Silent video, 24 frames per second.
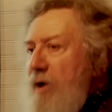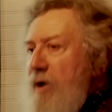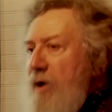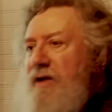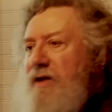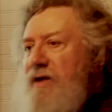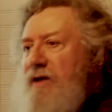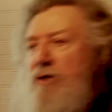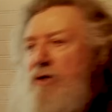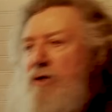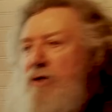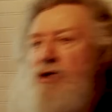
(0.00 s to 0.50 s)
the
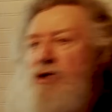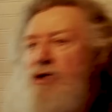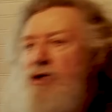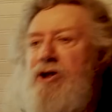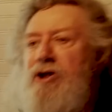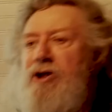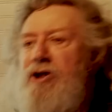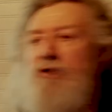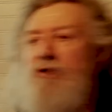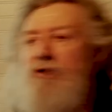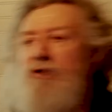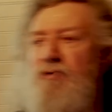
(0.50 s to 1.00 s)
original
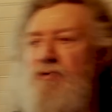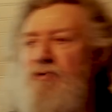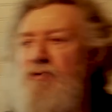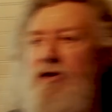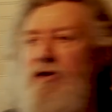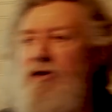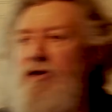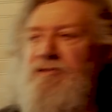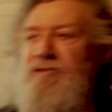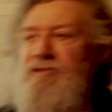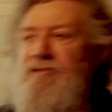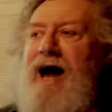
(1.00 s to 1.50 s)
units, one of
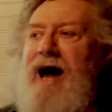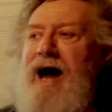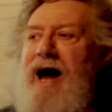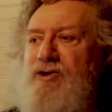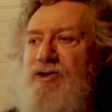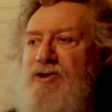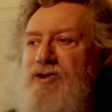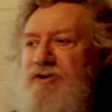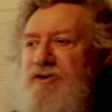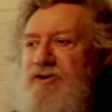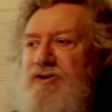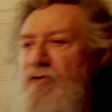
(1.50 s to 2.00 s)
those
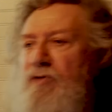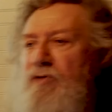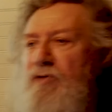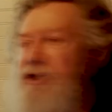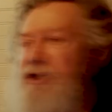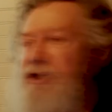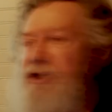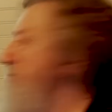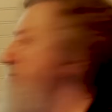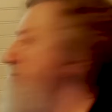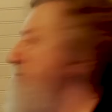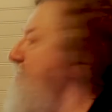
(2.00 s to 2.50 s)
modules that was
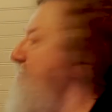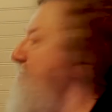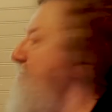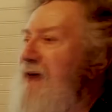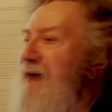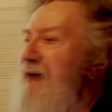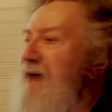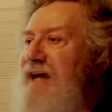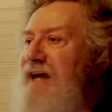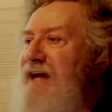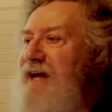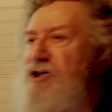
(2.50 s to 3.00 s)
used by
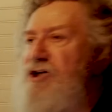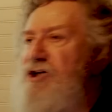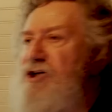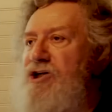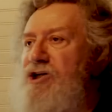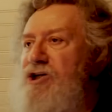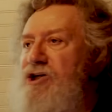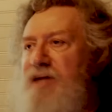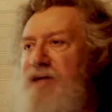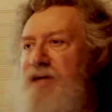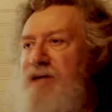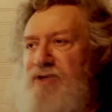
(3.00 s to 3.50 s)
the ancient
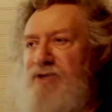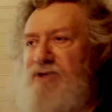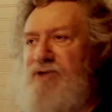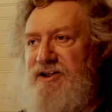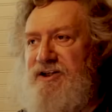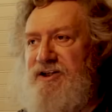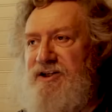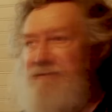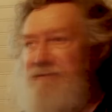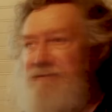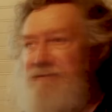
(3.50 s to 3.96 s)
Egyptians.